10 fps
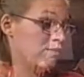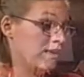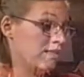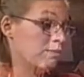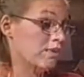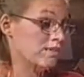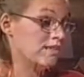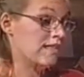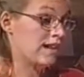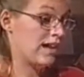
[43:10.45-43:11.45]
being the
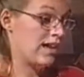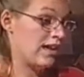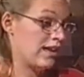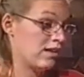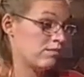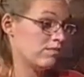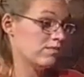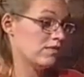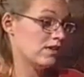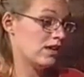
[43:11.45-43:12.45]
person that I am.
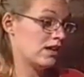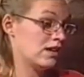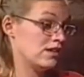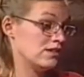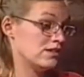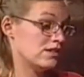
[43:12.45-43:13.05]
And